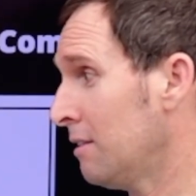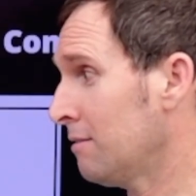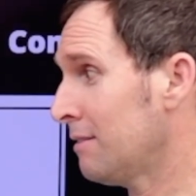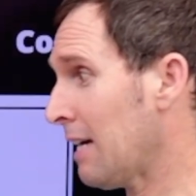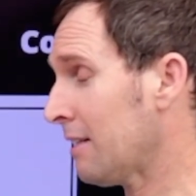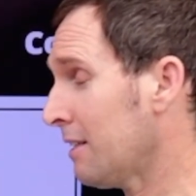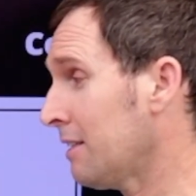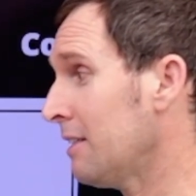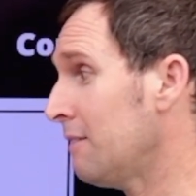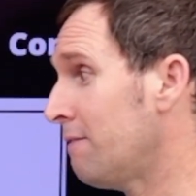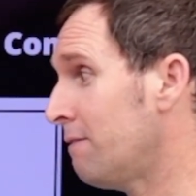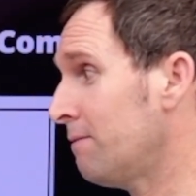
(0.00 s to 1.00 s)

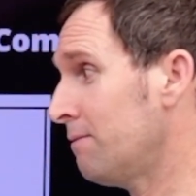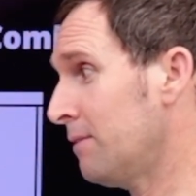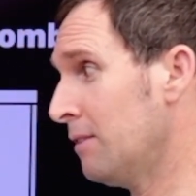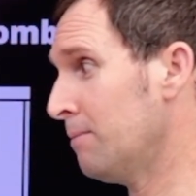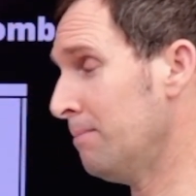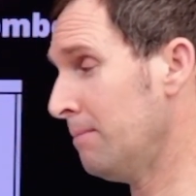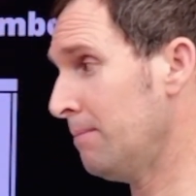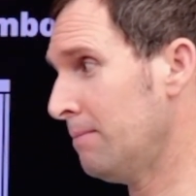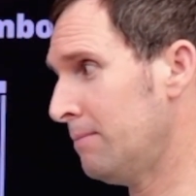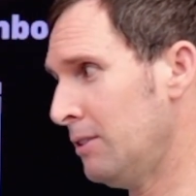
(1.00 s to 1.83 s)
technically the